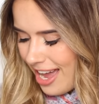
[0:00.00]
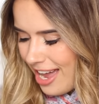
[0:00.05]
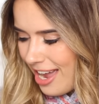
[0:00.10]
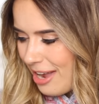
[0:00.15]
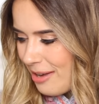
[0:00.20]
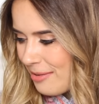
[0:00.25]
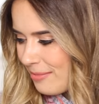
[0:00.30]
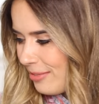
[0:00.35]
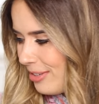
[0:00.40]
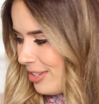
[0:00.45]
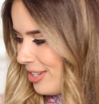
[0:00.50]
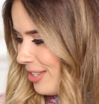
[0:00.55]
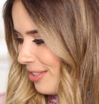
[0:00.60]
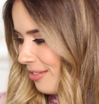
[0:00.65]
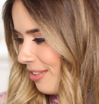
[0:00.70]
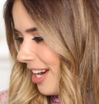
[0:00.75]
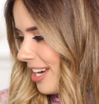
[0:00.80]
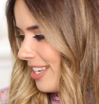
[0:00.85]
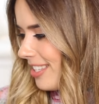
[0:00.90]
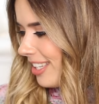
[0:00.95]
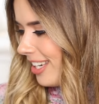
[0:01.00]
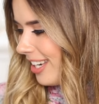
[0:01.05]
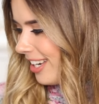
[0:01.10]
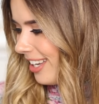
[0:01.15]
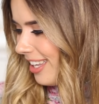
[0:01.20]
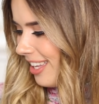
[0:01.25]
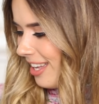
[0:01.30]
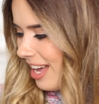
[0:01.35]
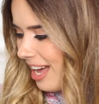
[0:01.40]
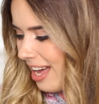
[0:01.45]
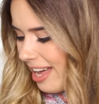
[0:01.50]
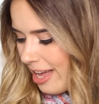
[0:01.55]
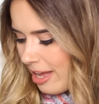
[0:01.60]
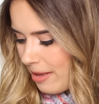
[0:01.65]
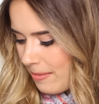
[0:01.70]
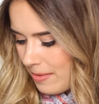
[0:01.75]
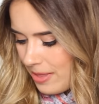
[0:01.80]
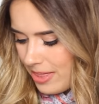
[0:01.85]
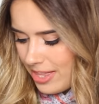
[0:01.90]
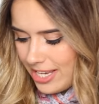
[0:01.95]
um, which is crazy.
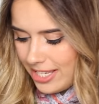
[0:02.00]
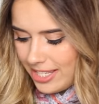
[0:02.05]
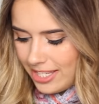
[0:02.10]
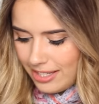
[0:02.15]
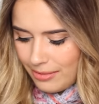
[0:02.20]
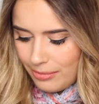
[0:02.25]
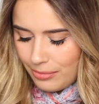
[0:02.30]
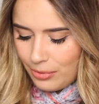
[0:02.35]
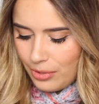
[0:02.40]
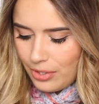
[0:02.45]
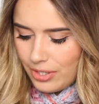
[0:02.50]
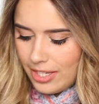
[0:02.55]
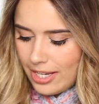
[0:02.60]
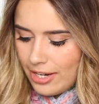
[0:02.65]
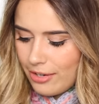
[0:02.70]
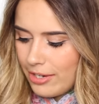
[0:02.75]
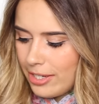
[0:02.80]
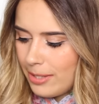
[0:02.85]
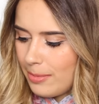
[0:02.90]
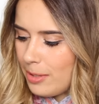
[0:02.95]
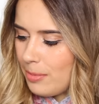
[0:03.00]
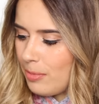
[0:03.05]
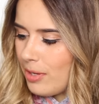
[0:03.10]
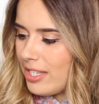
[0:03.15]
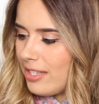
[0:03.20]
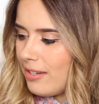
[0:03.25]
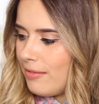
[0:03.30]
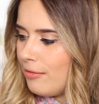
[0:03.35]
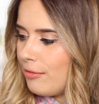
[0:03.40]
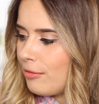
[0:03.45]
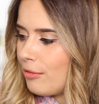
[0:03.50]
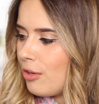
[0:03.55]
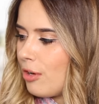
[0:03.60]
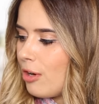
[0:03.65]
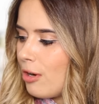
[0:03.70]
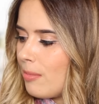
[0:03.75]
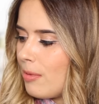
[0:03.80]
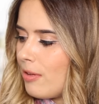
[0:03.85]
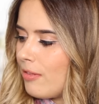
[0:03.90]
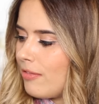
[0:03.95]
Uh, but this was a Christmas present
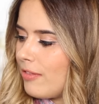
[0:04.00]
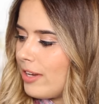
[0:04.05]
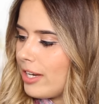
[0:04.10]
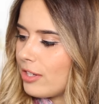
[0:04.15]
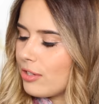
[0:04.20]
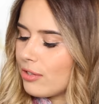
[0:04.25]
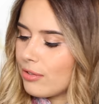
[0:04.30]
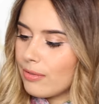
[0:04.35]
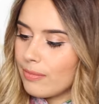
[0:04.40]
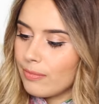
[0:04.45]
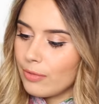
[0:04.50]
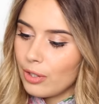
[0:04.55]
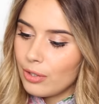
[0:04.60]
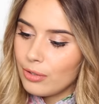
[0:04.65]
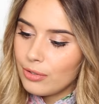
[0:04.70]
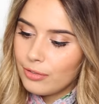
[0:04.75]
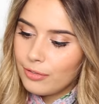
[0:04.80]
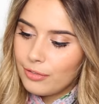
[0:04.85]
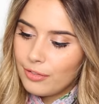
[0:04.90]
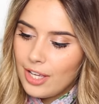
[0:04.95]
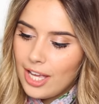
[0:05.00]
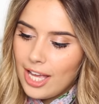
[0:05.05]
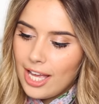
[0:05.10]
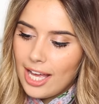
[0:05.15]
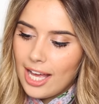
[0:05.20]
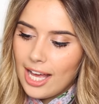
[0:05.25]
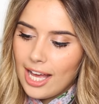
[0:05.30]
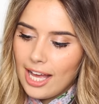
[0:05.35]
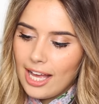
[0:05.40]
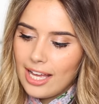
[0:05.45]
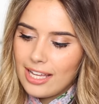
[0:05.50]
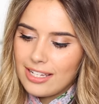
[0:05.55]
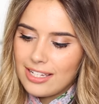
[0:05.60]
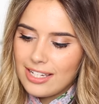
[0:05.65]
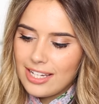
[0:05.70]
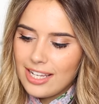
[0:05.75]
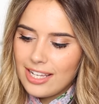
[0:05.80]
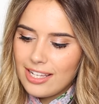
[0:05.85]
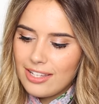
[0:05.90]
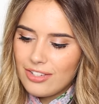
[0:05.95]
from Viktor and Rolf
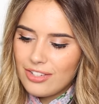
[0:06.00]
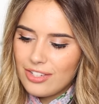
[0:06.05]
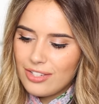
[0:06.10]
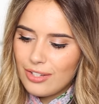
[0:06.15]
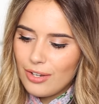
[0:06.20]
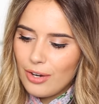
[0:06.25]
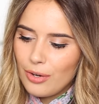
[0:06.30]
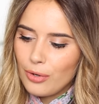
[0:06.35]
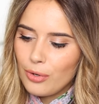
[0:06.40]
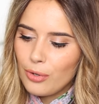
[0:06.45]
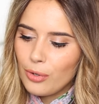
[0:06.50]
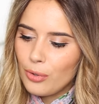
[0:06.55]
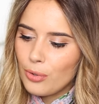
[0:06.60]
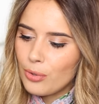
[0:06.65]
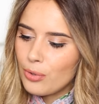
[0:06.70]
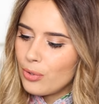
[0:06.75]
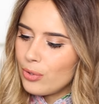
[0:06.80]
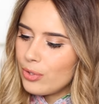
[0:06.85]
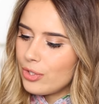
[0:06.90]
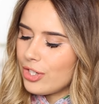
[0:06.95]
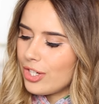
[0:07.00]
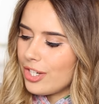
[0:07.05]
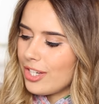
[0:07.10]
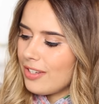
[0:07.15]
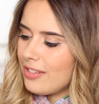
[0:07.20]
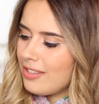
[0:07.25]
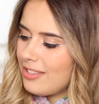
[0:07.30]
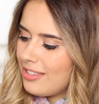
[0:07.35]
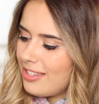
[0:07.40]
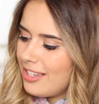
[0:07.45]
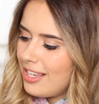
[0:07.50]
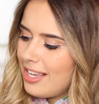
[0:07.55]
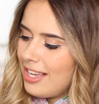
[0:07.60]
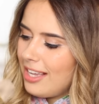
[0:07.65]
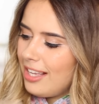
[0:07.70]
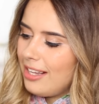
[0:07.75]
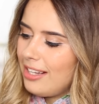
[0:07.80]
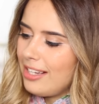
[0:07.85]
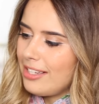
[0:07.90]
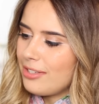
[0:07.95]
and it is just a gorgeous
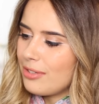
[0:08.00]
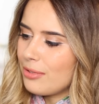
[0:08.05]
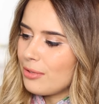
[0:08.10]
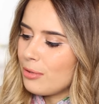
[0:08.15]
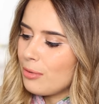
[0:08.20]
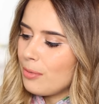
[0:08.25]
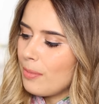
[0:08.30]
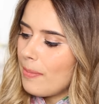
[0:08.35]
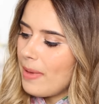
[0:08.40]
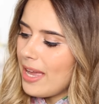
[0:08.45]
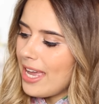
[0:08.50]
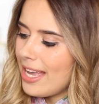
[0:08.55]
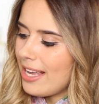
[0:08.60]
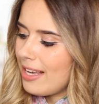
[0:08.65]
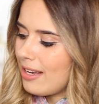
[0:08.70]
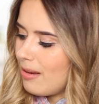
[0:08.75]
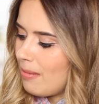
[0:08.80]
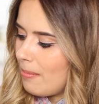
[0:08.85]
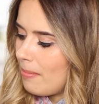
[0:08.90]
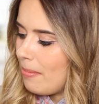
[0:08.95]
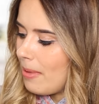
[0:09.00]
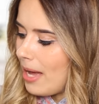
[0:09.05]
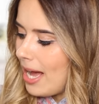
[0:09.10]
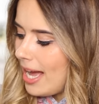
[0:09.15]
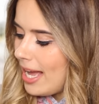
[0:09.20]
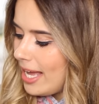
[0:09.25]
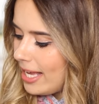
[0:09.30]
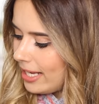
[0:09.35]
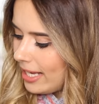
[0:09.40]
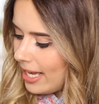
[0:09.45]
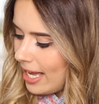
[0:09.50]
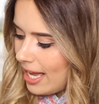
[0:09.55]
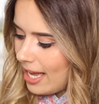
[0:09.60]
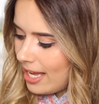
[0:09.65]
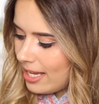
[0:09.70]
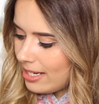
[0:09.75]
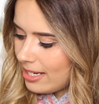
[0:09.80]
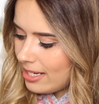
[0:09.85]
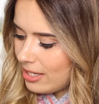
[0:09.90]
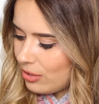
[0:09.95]
little pink bag
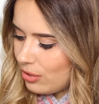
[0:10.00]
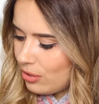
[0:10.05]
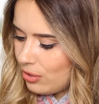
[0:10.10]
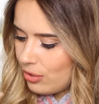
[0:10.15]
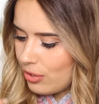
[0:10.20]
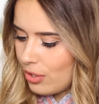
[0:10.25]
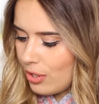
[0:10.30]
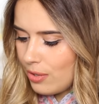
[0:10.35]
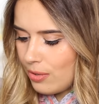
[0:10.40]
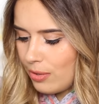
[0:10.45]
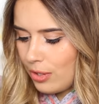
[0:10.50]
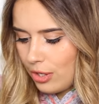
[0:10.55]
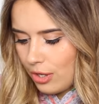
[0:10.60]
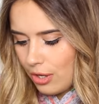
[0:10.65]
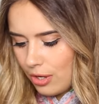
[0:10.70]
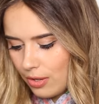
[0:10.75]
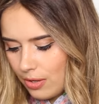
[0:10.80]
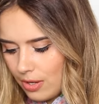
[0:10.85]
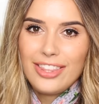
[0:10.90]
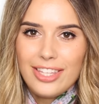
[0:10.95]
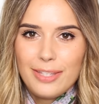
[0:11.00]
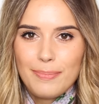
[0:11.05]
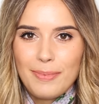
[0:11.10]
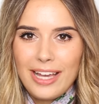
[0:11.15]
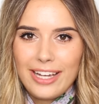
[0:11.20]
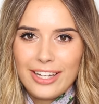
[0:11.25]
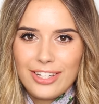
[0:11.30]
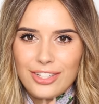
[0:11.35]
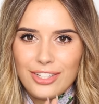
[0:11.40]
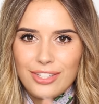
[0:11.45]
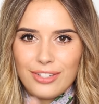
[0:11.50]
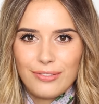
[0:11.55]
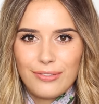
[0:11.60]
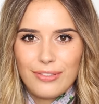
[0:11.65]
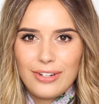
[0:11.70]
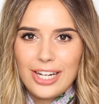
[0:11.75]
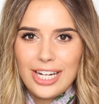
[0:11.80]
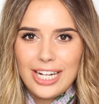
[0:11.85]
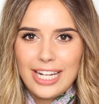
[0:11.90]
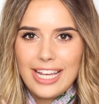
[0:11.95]
and it's so cute. And this bag is just a
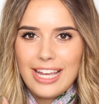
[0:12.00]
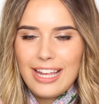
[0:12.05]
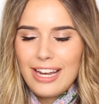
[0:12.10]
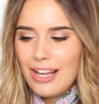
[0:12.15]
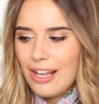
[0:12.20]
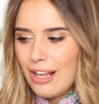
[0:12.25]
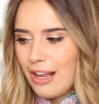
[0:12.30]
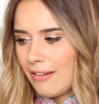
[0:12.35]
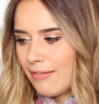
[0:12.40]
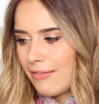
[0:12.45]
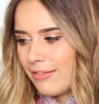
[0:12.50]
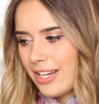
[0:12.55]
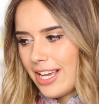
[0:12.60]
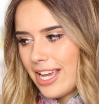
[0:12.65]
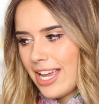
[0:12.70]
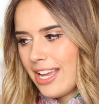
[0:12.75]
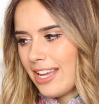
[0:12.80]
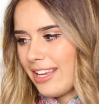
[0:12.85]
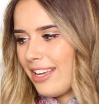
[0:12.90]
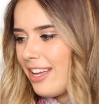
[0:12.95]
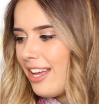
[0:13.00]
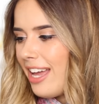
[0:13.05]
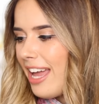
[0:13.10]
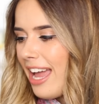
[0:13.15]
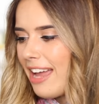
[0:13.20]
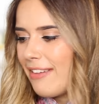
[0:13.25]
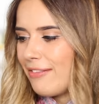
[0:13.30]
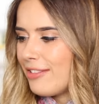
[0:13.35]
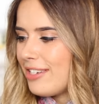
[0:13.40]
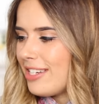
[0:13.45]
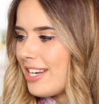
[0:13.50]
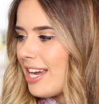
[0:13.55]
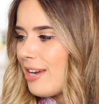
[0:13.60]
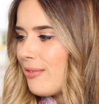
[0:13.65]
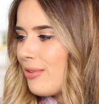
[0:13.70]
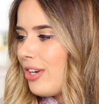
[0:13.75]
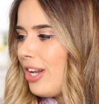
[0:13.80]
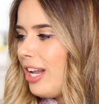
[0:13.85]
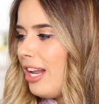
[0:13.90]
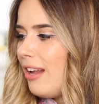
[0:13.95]
really lovely everyday one.